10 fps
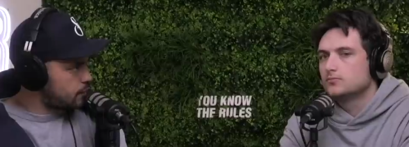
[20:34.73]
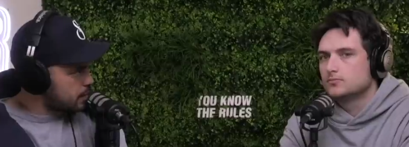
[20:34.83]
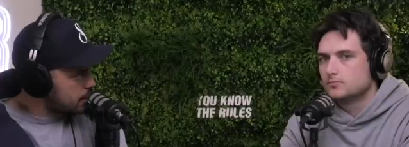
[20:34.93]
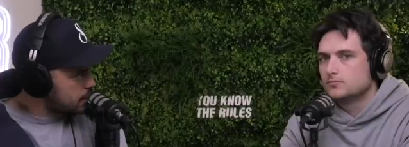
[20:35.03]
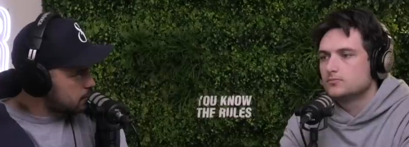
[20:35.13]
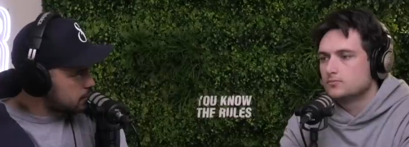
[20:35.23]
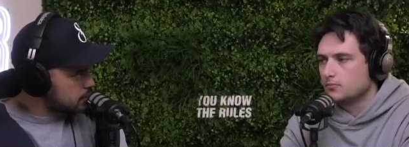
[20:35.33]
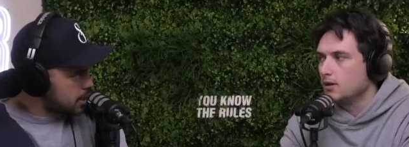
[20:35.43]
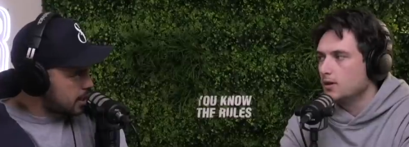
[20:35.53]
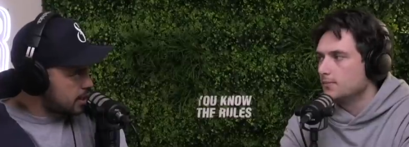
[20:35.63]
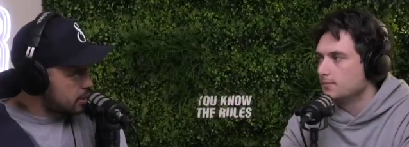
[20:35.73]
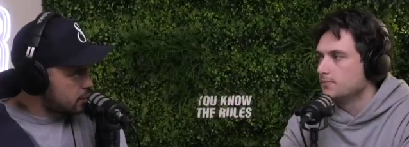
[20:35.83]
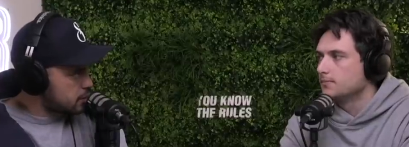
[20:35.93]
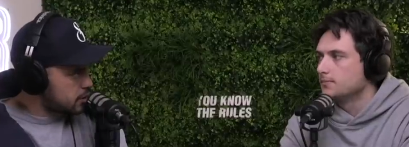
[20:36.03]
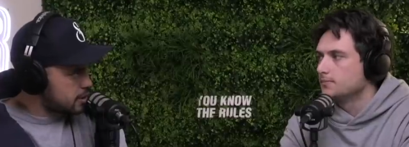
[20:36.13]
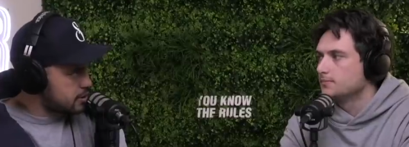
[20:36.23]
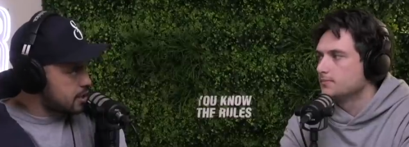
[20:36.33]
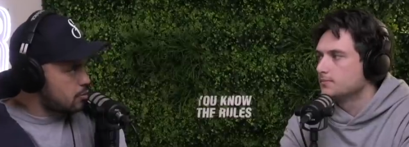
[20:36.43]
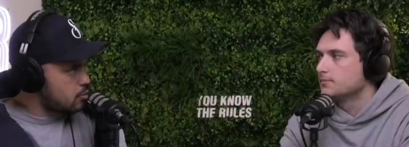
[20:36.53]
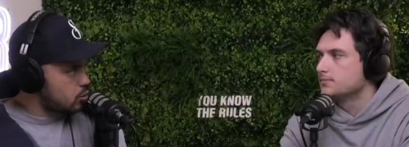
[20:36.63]
Speaker 1: females, and you've seen the
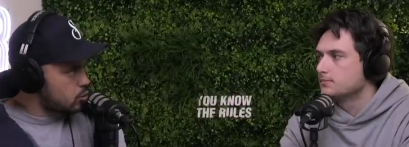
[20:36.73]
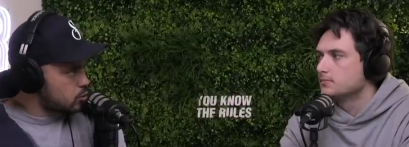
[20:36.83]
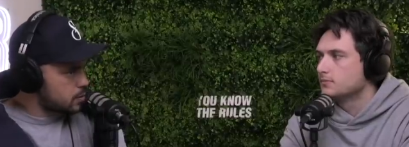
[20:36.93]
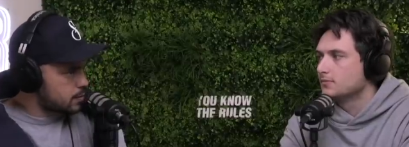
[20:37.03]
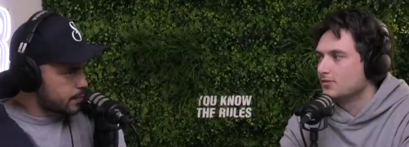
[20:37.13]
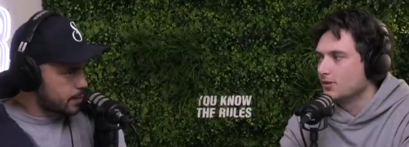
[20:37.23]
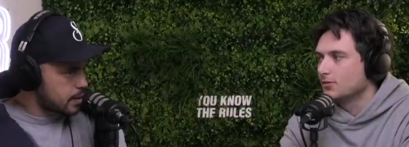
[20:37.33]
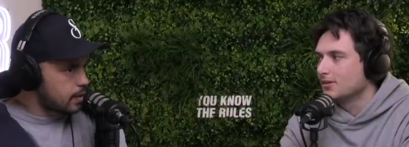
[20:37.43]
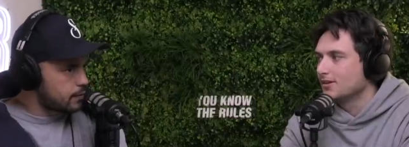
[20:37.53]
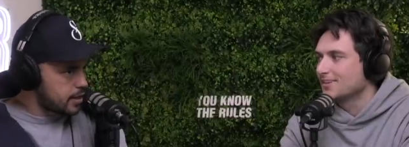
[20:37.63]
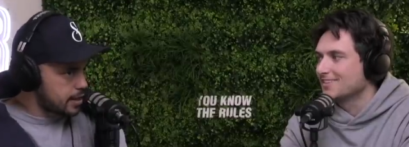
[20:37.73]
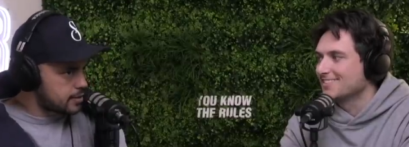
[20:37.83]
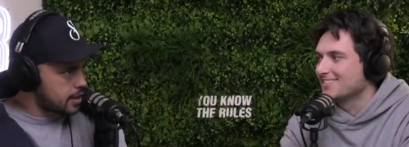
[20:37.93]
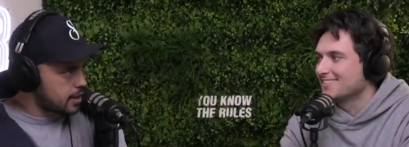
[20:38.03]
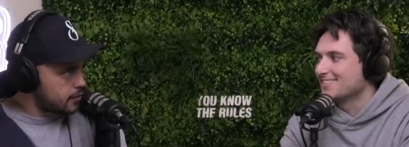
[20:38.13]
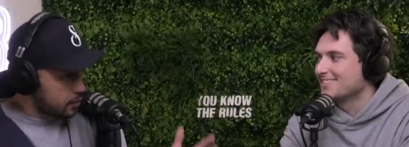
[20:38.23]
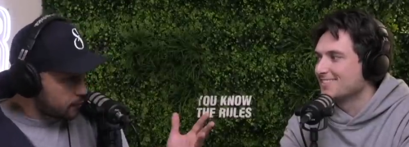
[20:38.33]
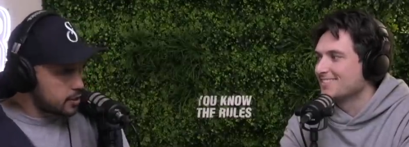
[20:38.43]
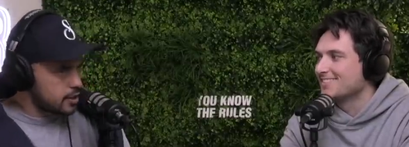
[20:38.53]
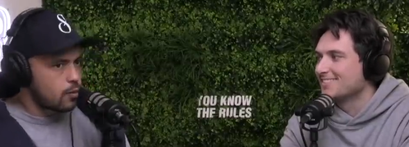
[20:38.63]
samples so, so. of the next stuff, and
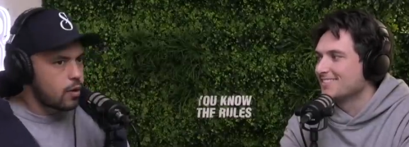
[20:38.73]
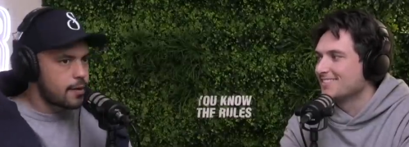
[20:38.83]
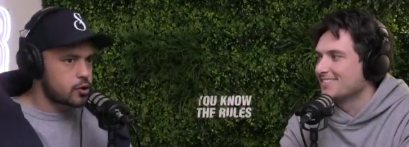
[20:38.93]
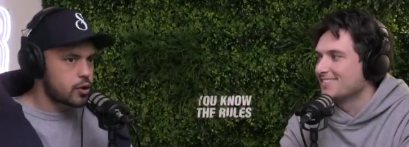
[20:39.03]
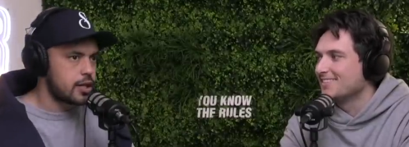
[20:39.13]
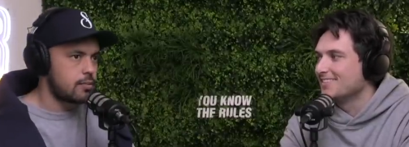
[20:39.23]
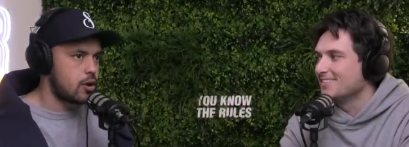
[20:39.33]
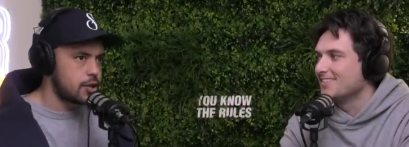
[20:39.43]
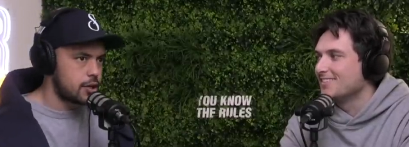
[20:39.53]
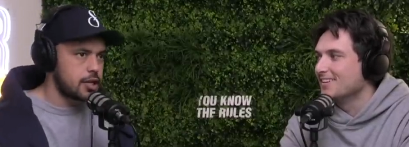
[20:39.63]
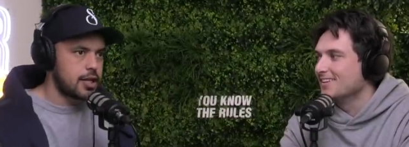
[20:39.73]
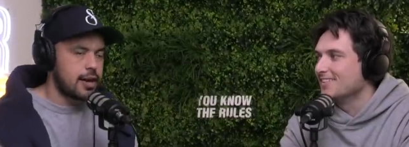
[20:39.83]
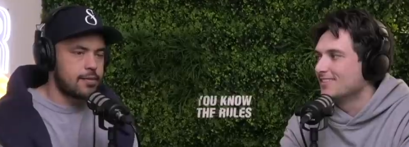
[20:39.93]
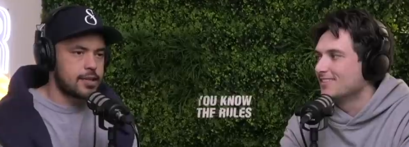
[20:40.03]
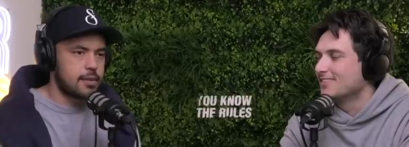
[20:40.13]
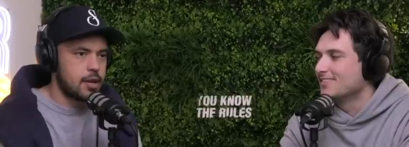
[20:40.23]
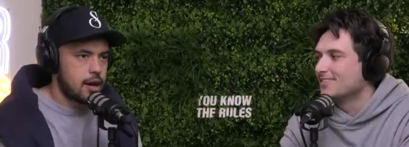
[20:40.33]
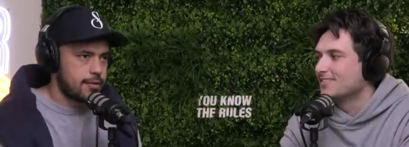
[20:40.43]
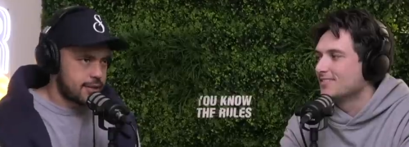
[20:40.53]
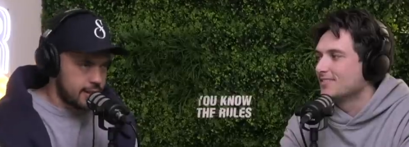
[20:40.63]
obviously your wife tried them on and she loves them.
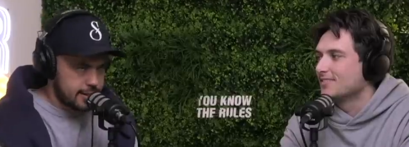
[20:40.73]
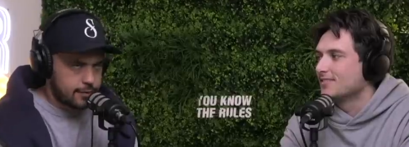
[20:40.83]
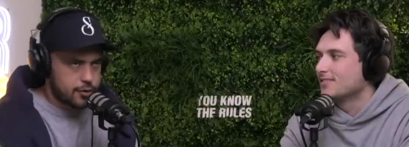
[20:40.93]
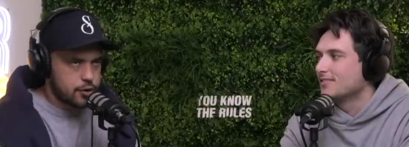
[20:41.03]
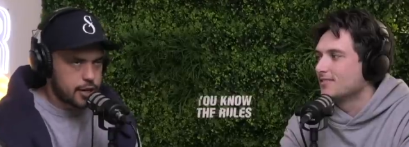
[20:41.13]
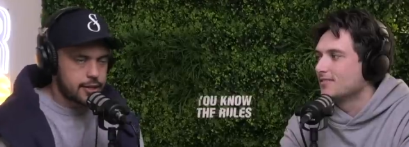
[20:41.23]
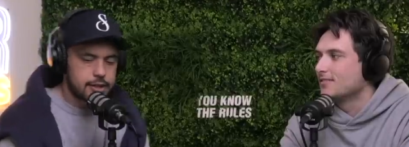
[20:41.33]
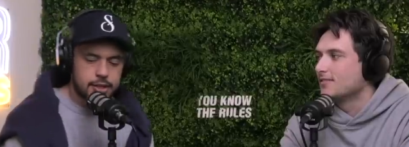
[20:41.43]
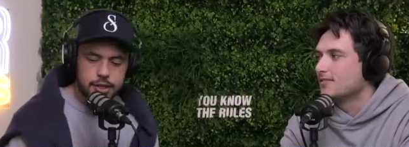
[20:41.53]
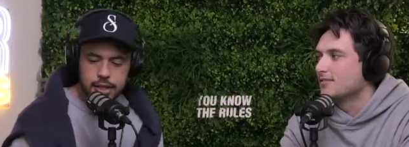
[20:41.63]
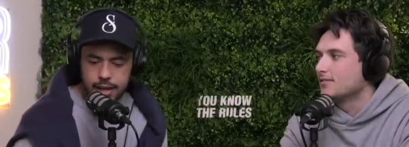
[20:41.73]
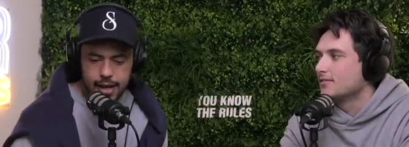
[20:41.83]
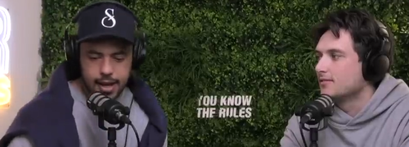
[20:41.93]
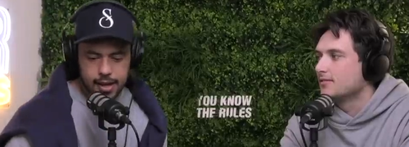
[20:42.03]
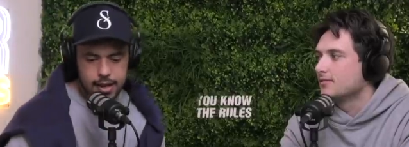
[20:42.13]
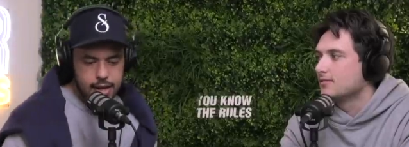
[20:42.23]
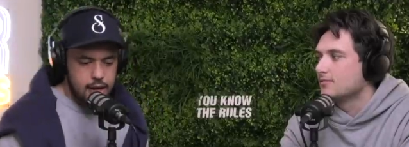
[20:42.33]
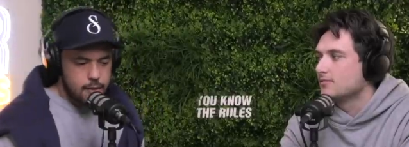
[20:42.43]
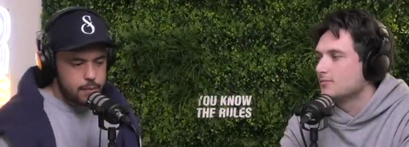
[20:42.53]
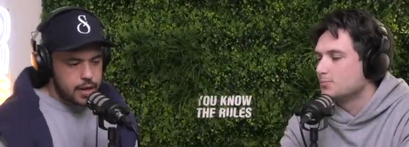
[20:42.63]
Obviously needs a few changes and shit like that,
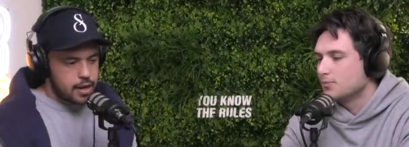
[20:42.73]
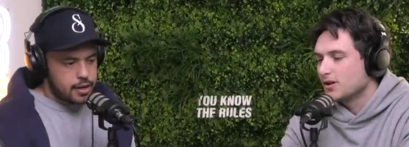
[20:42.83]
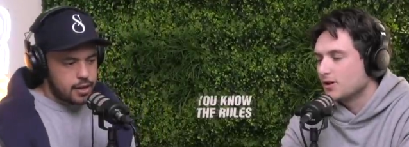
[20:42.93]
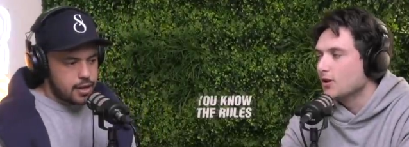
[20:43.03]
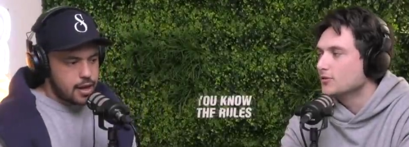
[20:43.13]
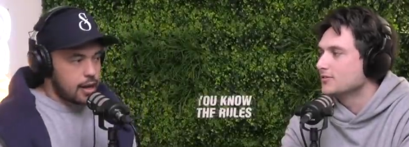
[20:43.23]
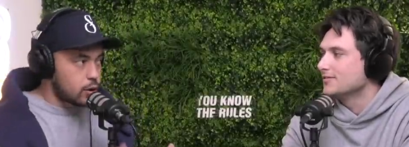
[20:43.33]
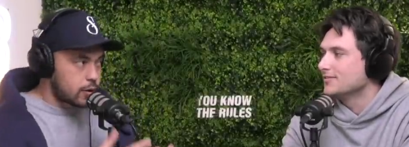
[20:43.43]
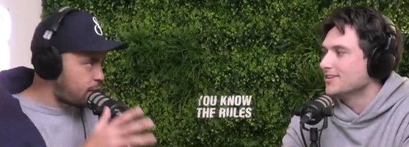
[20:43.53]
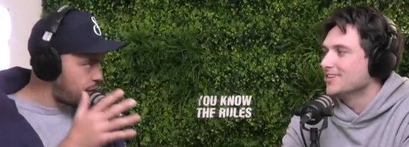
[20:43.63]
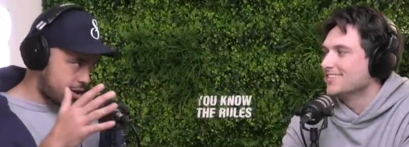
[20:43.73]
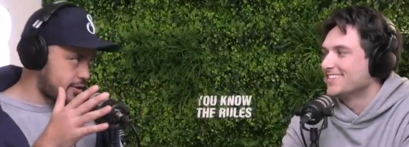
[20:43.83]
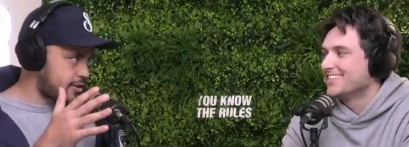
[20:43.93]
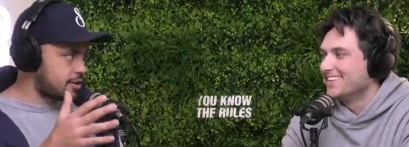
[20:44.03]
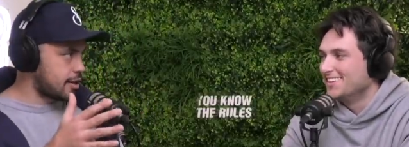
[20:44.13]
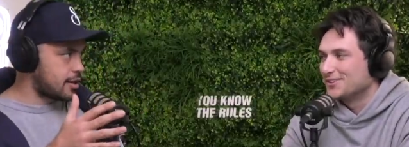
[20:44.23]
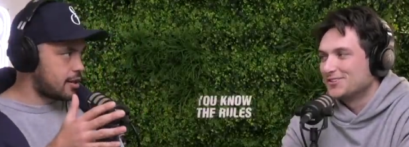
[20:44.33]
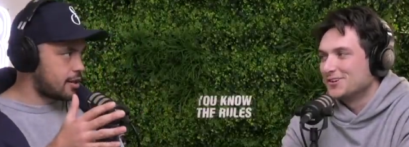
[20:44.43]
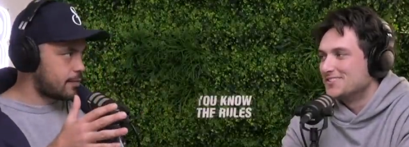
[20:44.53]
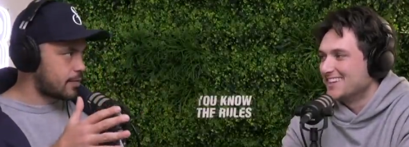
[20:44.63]
but pretty close. It looks yeah. fucking sick. It looks
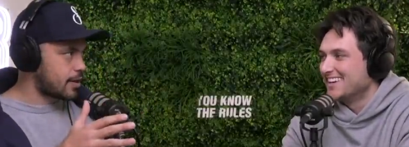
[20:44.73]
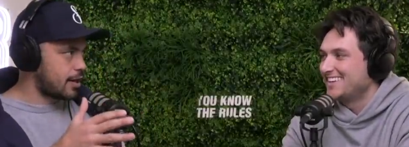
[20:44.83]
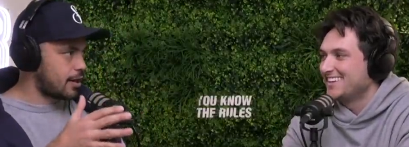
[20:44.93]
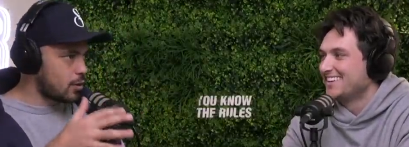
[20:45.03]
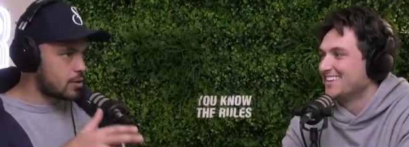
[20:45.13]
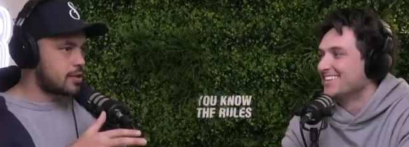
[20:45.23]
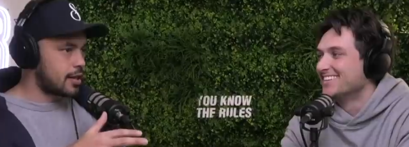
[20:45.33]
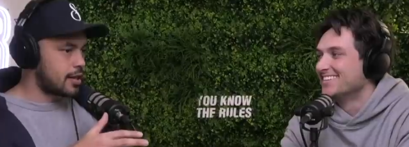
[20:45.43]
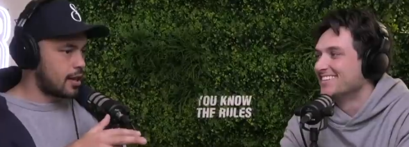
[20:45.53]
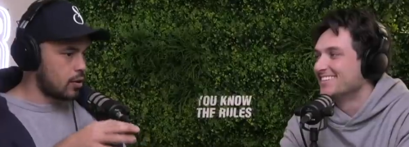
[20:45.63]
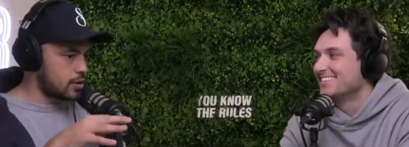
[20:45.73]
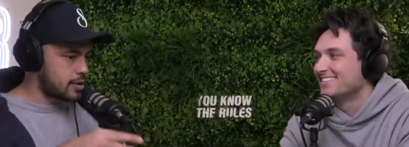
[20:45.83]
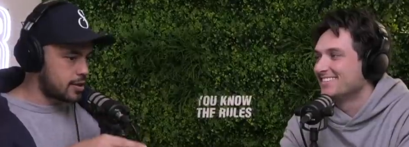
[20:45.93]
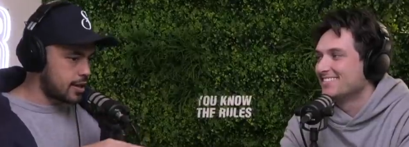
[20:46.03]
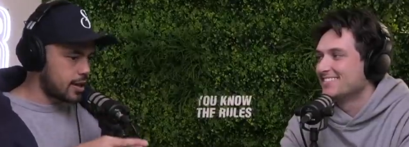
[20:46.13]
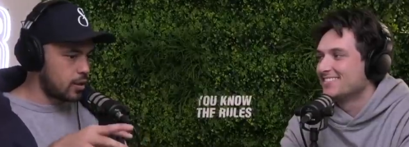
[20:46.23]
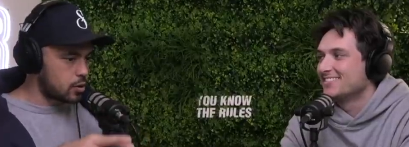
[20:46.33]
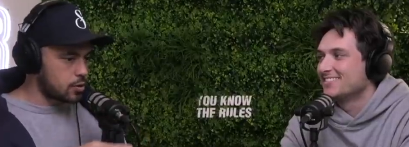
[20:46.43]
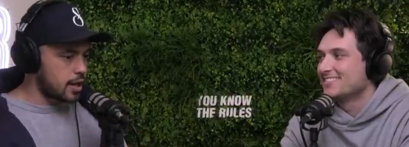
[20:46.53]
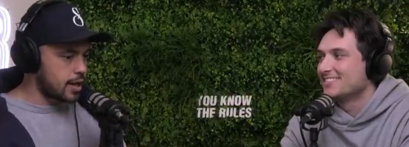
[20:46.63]
so sick. it looks sick. It looks sick. It
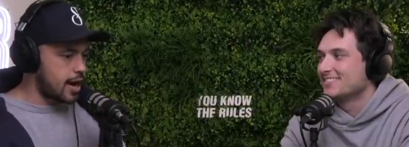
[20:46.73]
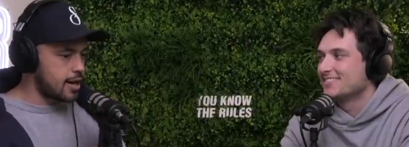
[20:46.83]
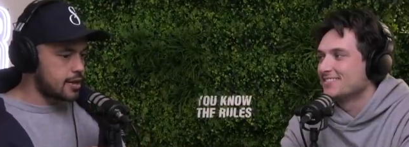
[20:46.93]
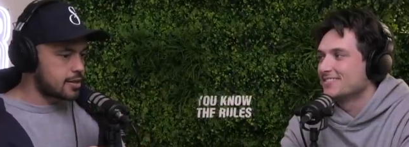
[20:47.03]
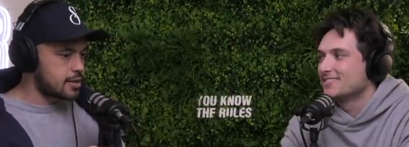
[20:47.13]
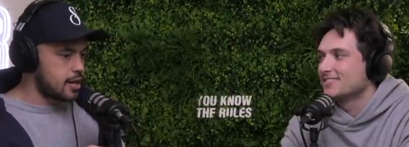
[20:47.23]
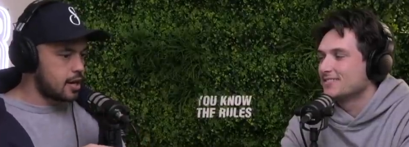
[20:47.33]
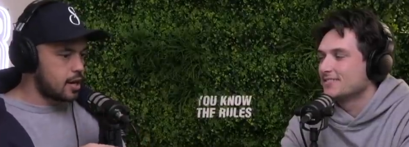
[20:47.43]
looks like us.